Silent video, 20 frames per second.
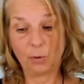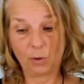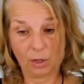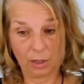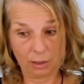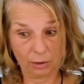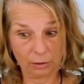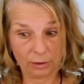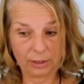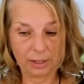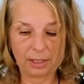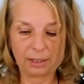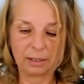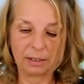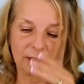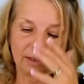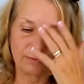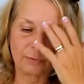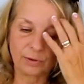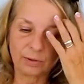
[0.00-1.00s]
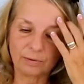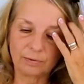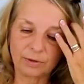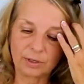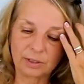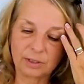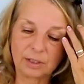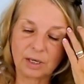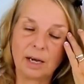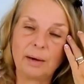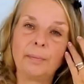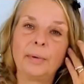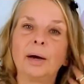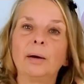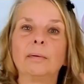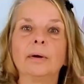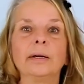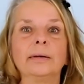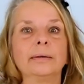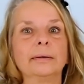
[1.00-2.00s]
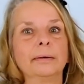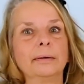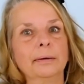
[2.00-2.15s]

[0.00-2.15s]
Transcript: or I looked at this for the first time, I went,